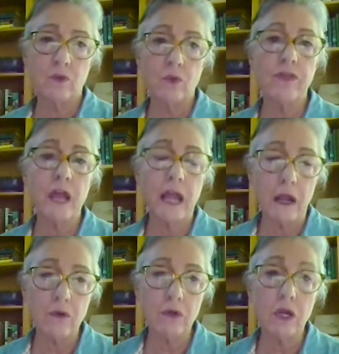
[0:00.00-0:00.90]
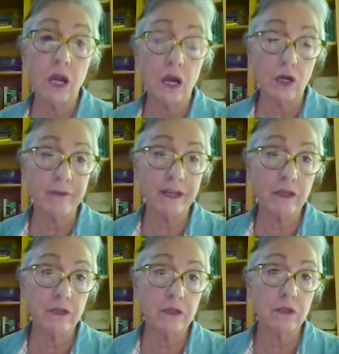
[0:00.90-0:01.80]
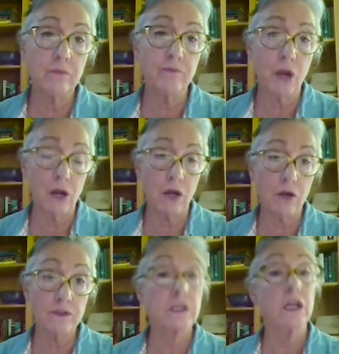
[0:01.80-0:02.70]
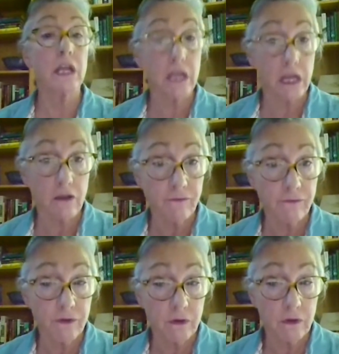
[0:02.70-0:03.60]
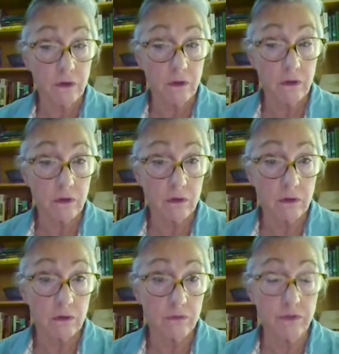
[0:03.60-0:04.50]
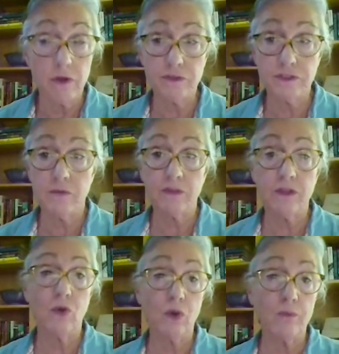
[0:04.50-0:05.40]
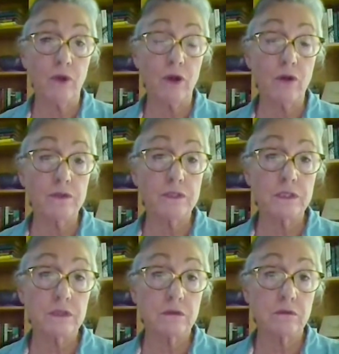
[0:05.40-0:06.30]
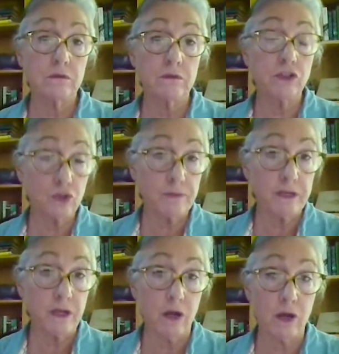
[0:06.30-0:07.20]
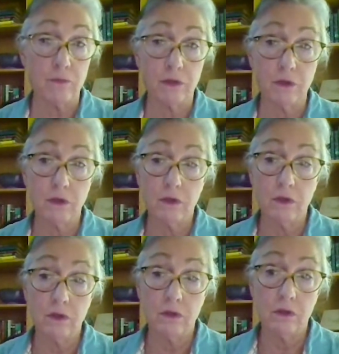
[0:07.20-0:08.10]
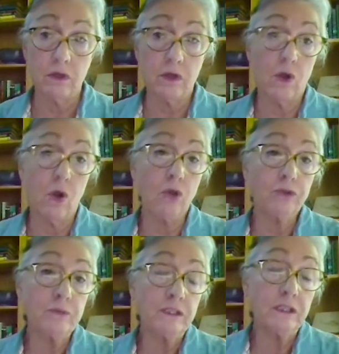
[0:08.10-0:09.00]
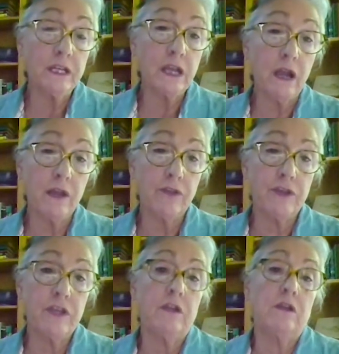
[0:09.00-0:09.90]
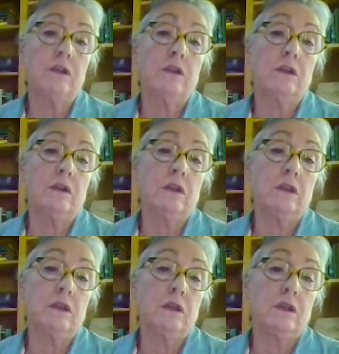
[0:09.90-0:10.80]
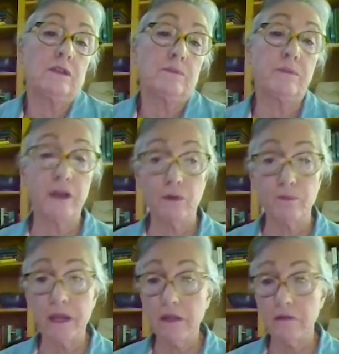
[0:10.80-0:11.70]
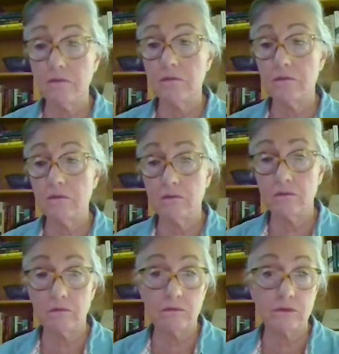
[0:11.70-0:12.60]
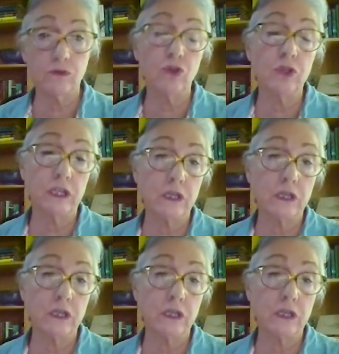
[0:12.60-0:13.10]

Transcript: without harming Mars if there's something on Mars that could be harmed. Ultimately, I think it's a better bet to look